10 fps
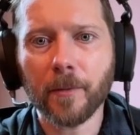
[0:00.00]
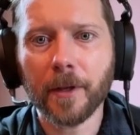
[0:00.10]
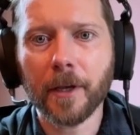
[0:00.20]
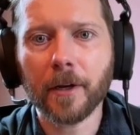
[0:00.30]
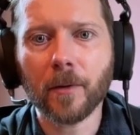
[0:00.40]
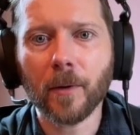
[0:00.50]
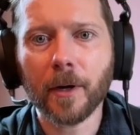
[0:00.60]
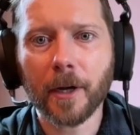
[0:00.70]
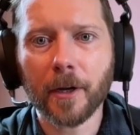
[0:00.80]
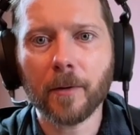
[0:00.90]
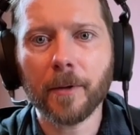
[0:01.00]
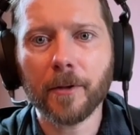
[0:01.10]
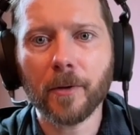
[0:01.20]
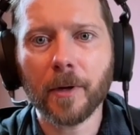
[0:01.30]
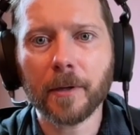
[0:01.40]
of the inner work I could have been
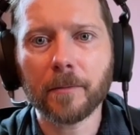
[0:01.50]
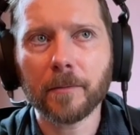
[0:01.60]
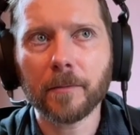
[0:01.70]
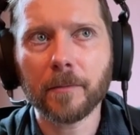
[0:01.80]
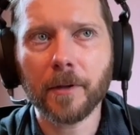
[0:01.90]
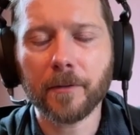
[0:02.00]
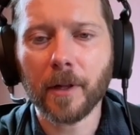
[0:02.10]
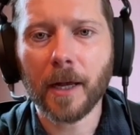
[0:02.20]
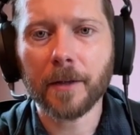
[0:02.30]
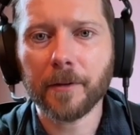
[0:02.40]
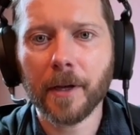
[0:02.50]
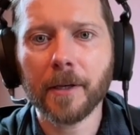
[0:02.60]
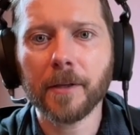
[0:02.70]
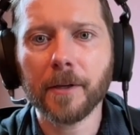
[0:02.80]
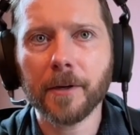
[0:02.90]
doing these last
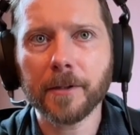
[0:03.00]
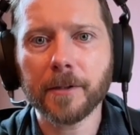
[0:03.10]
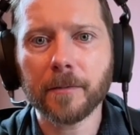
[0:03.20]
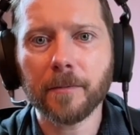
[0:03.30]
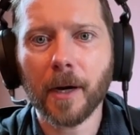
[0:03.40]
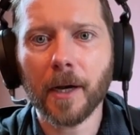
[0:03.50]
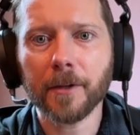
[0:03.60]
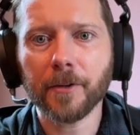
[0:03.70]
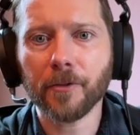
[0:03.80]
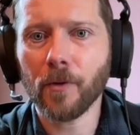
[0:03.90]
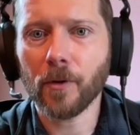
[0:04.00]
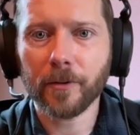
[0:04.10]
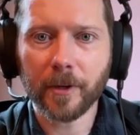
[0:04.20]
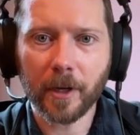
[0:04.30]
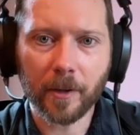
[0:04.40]
8 years by just
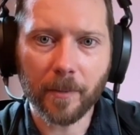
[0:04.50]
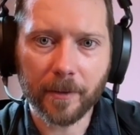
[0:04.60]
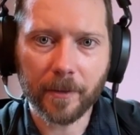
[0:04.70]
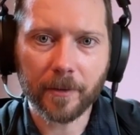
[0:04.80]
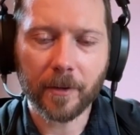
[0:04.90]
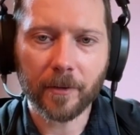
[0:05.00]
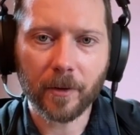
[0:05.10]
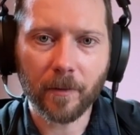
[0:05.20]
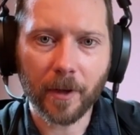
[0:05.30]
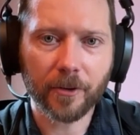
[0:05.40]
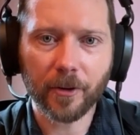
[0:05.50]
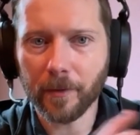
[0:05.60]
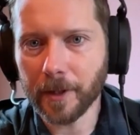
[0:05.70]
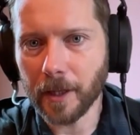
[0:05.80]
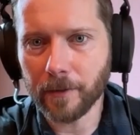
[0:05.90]
focusing on the business and sort of like
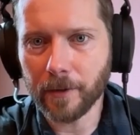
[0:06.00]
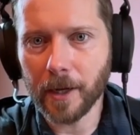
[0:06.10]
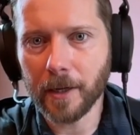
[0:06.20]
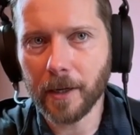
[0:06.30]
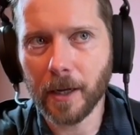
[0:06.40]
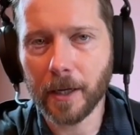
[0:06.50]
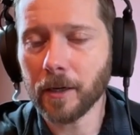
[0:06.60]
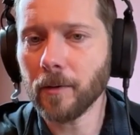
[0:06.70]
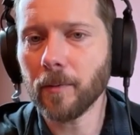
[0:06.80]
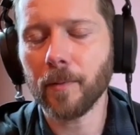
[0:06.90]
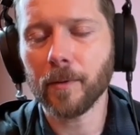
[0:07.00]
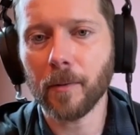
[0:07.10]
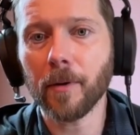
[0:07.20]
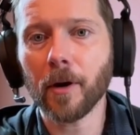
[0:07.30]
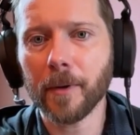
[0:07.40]
shoving that aside. And I can
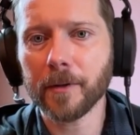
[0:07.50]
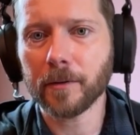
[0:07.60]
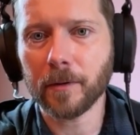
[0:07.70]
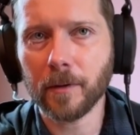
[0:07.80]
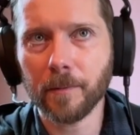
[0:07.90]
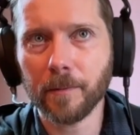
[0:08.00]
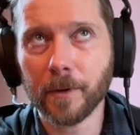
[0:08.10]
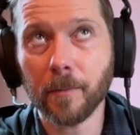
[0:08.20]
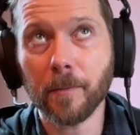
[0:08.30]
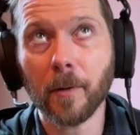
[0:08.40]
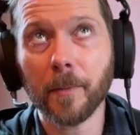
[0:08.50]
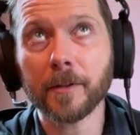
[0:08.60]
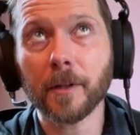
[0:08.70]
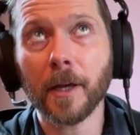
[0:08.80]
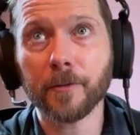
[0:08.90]

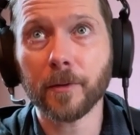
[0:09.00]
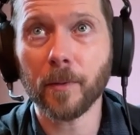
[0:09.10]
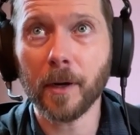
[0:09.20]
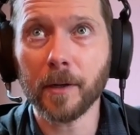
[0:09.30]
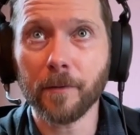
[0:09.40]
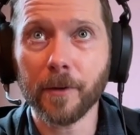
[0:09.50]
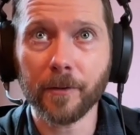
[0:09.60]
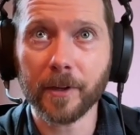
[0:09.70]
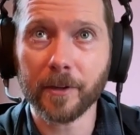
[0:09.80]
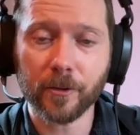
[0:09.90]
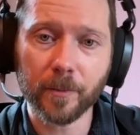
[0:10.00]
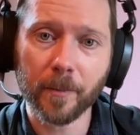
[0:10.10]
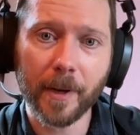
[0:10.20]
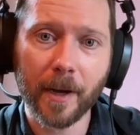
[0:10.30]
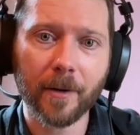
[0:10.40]
compartmentalize really well. It feels like a
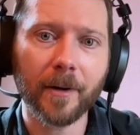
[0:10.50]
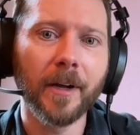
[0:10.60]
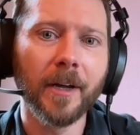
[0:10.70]
superpower,